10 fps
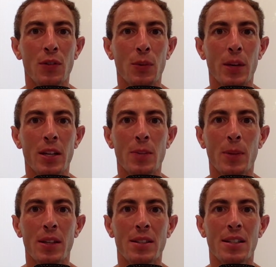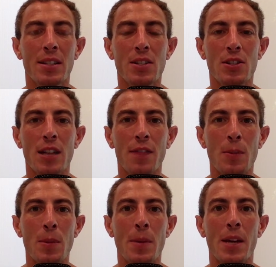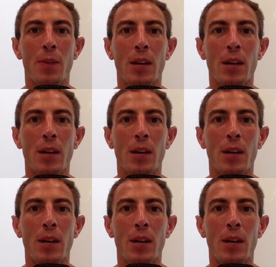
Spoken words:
few weeks because decisions have to be made.